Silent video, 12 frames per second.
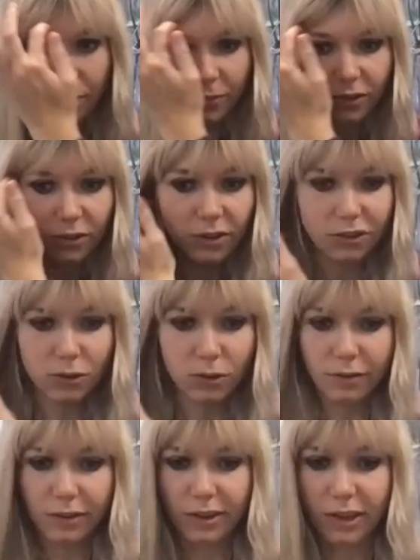So the show
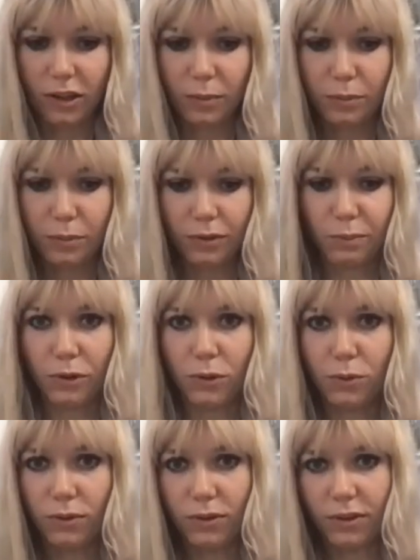obviously got
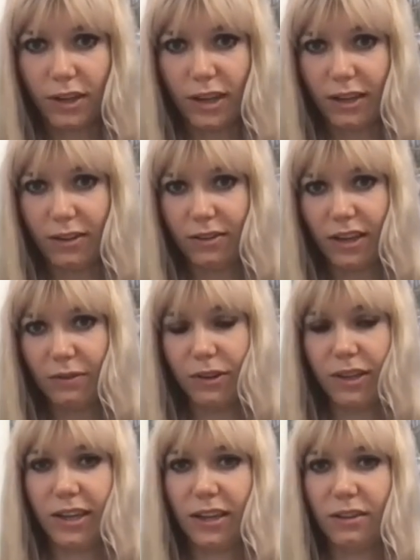postponed and
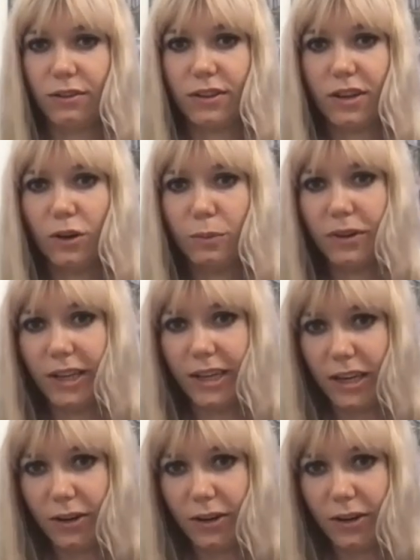everything else was kind of up in the air,